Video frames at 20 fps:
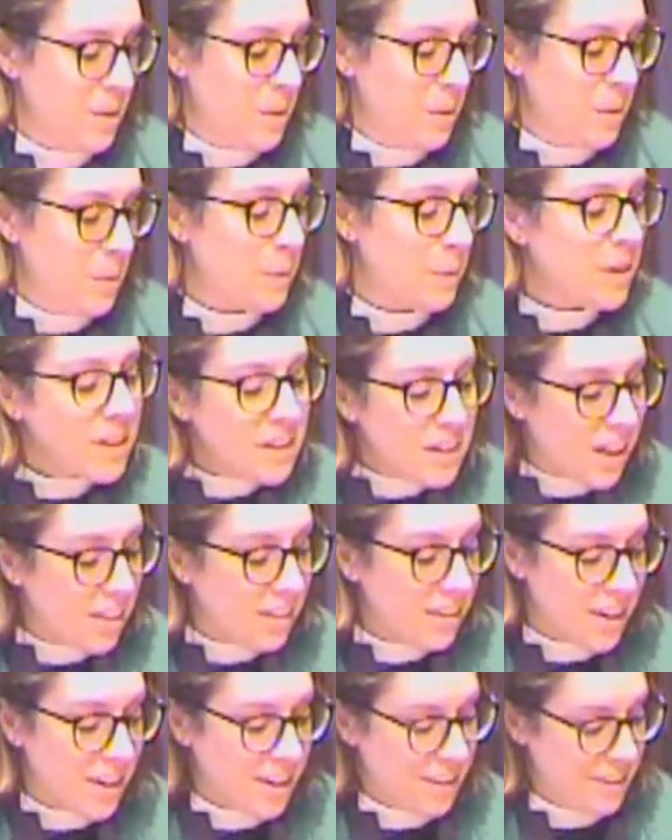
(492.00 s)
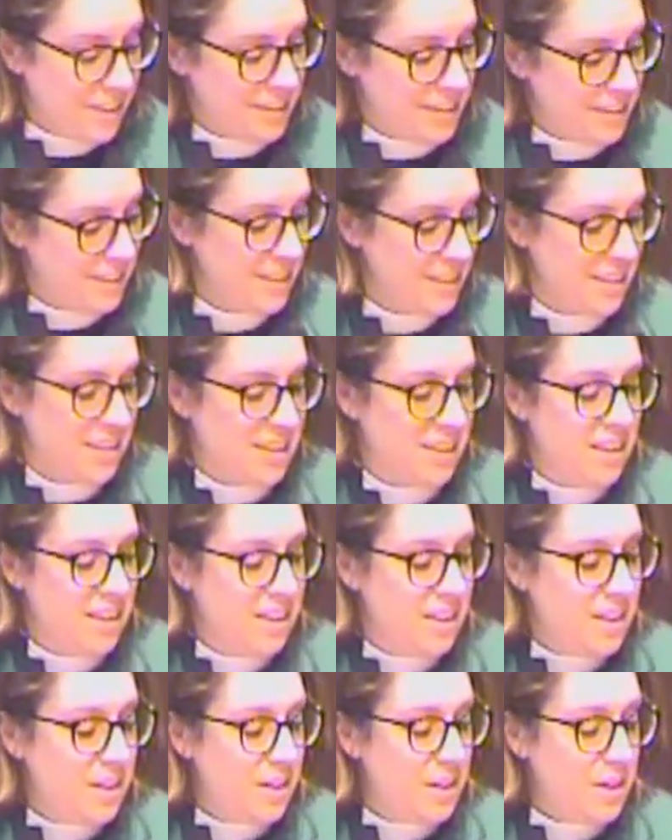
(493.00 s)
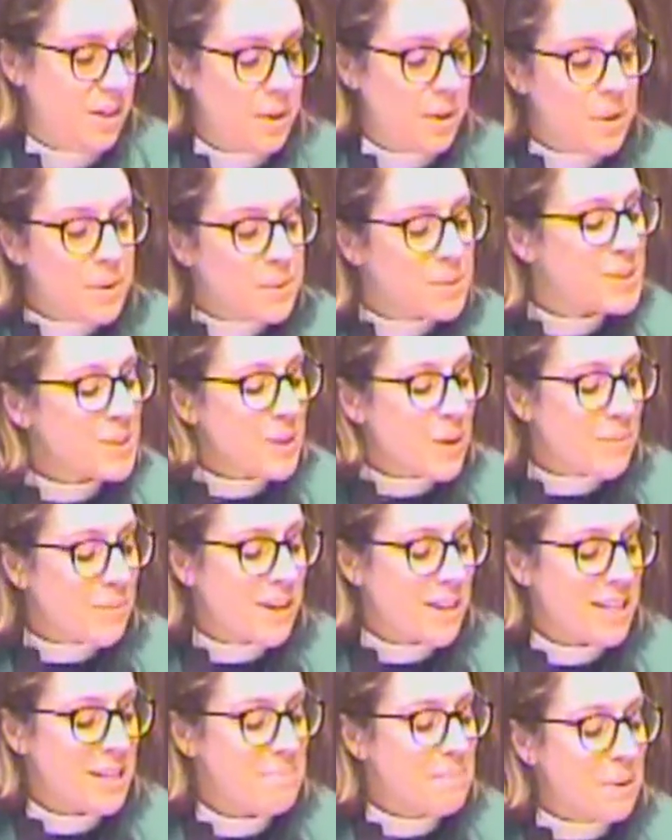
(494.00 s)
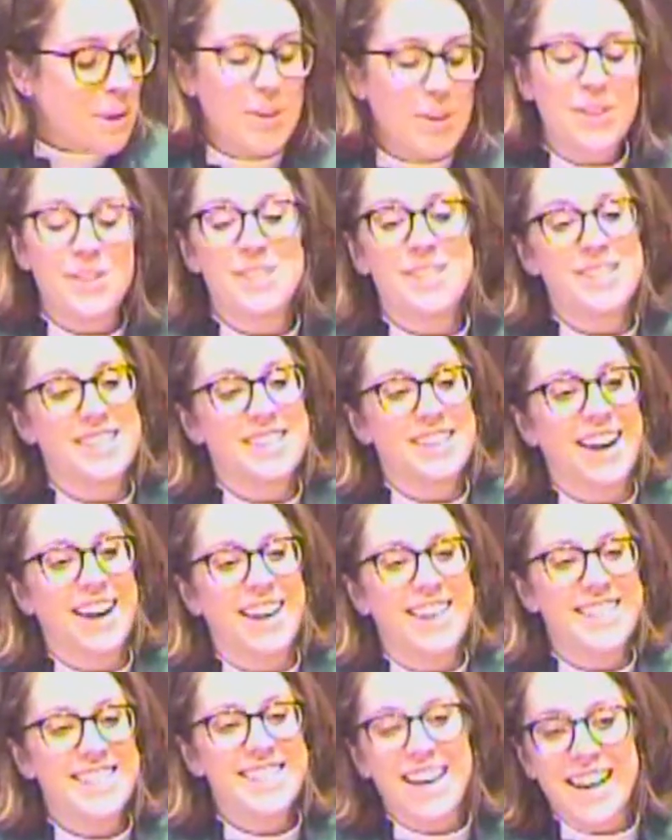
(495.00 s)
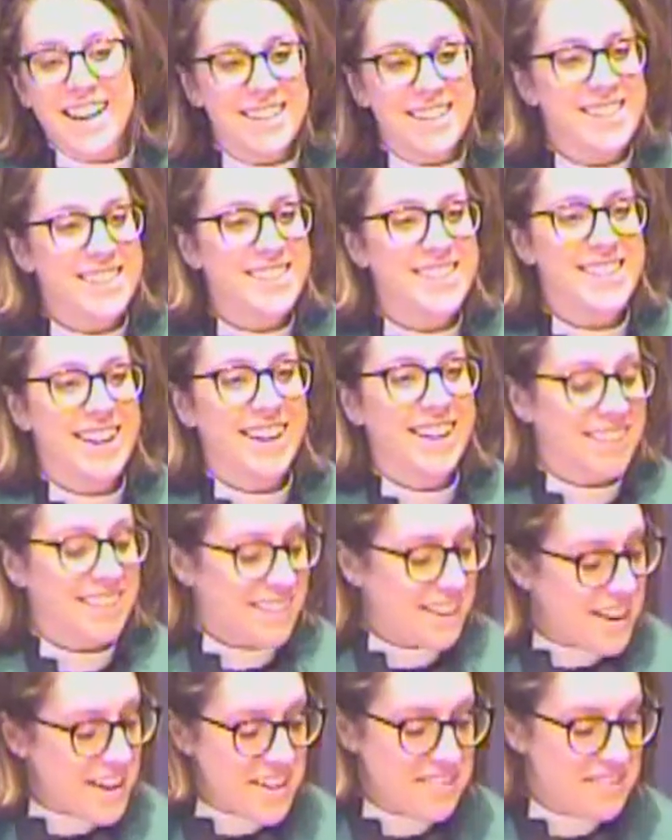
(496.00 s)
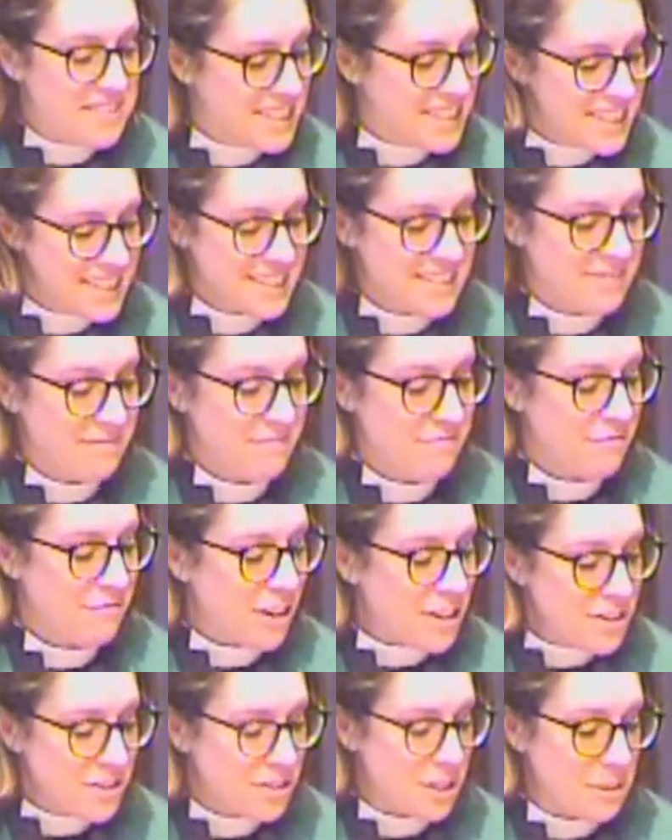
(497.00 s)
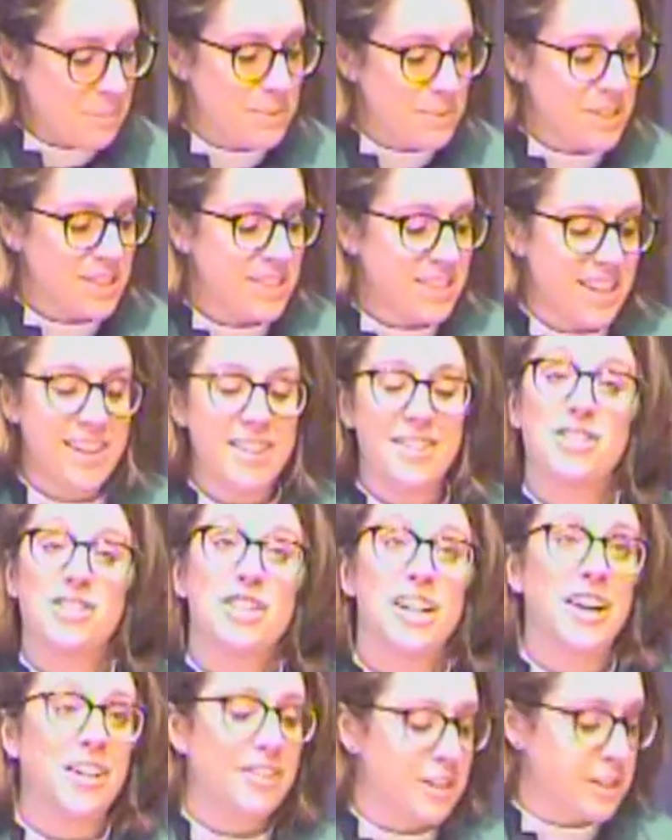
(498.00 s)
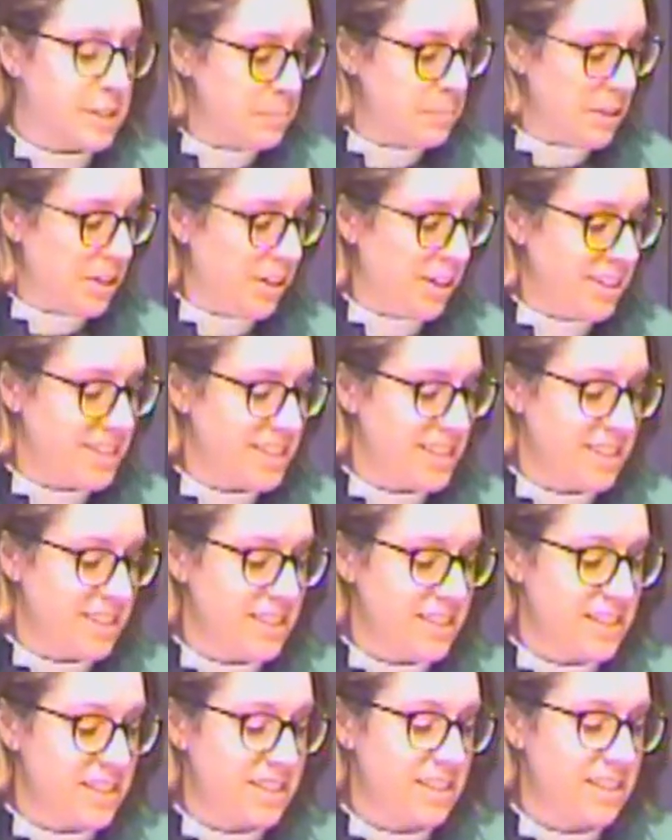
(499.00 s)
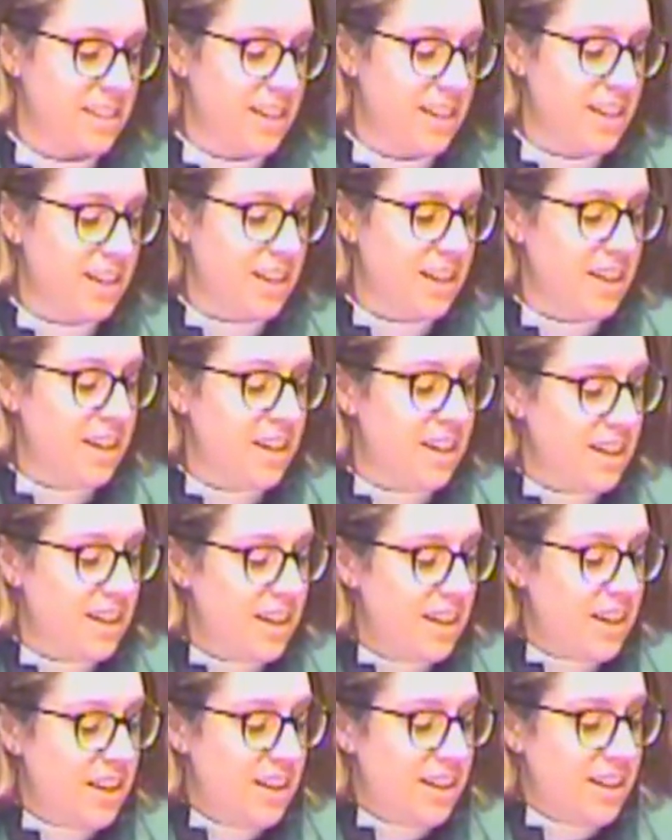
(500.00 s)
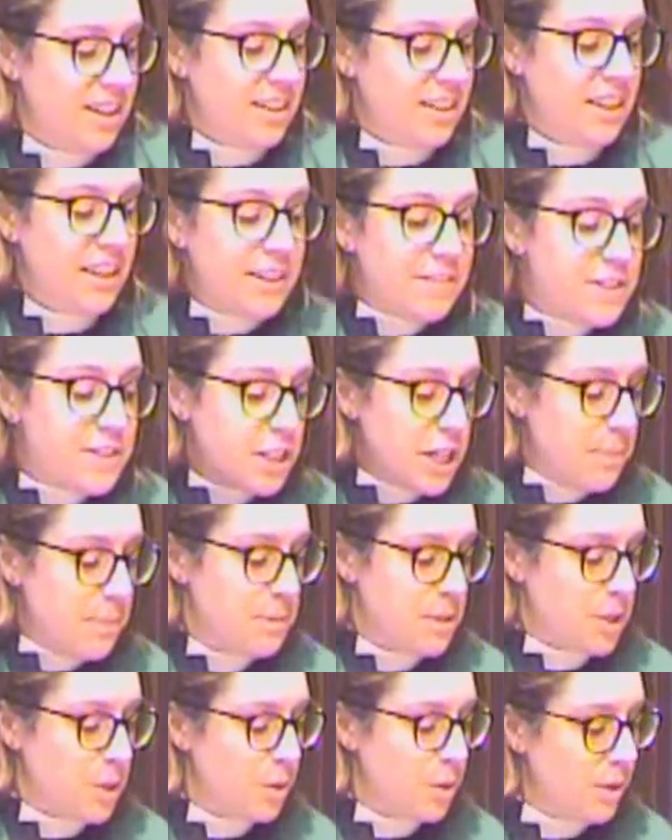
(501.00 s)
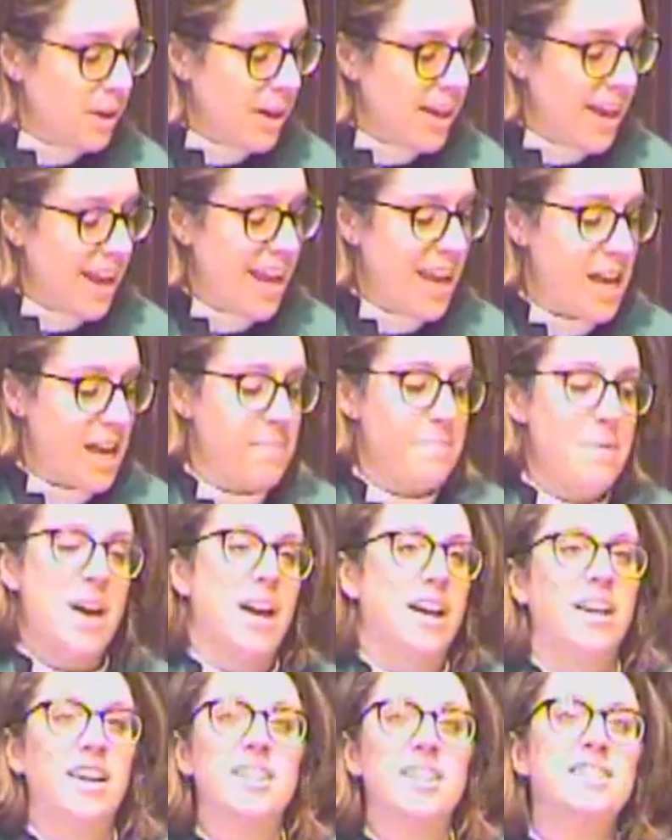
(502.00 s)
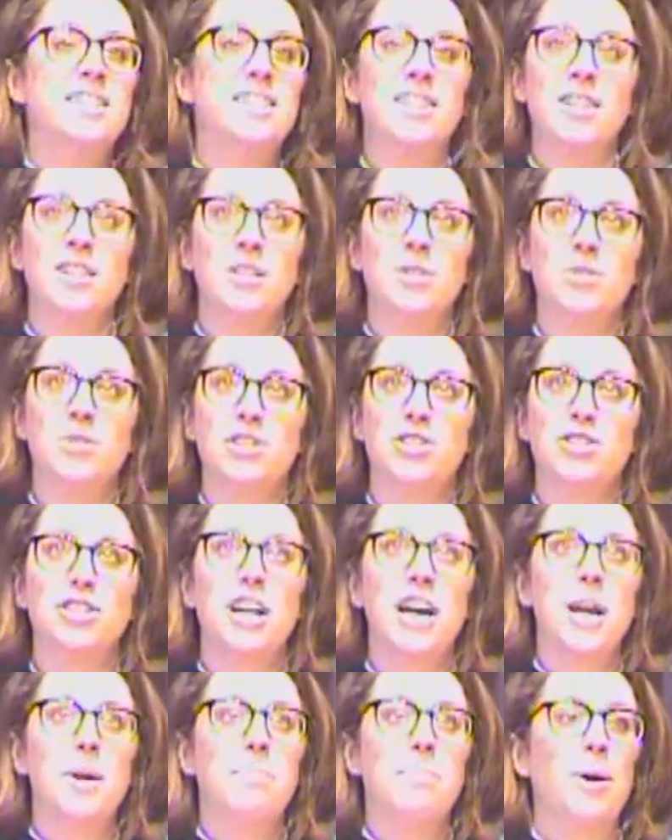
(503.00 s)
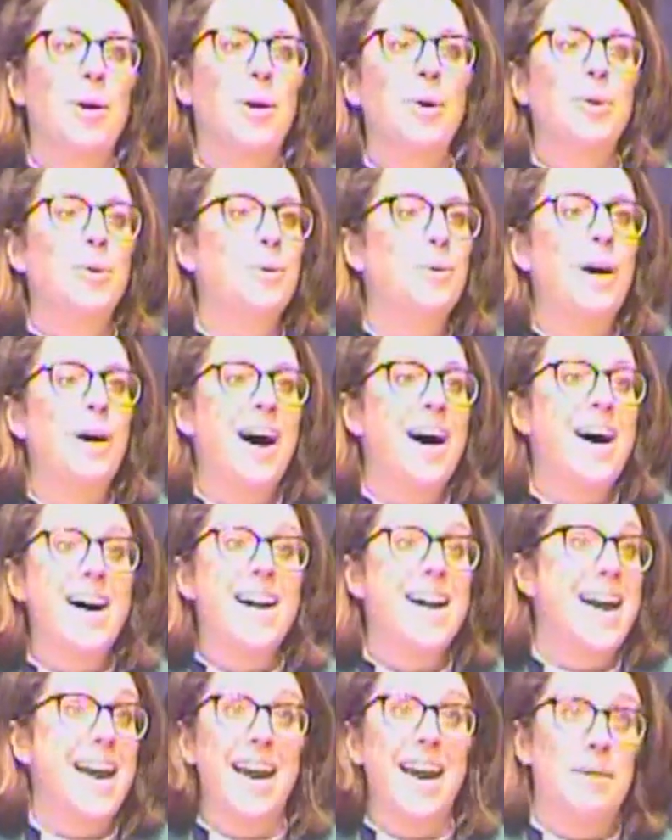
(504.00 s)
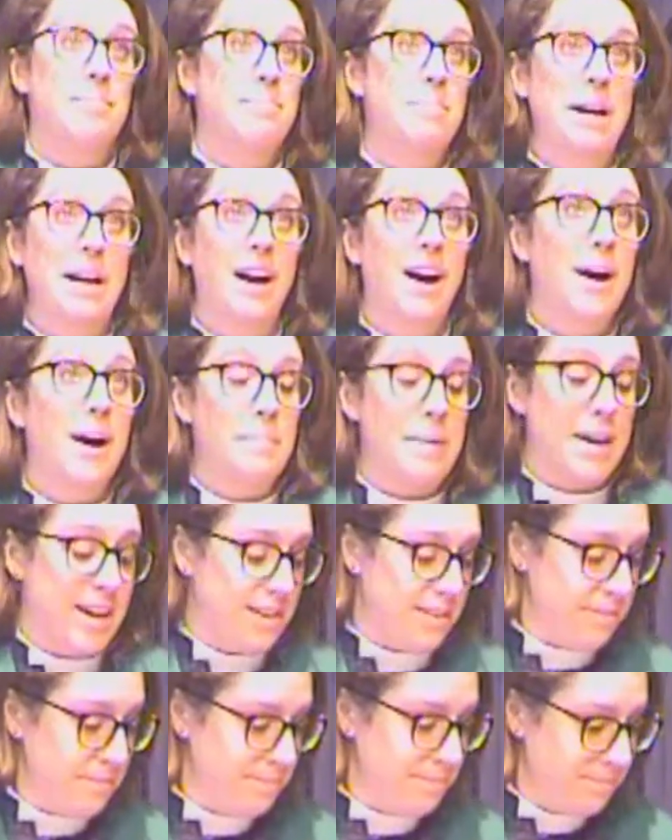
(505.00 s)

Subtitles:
Or another, oh, so many births and deaths and loves, friendships and shared experiences. They've shaped who I am and continue to shape who I am becoming.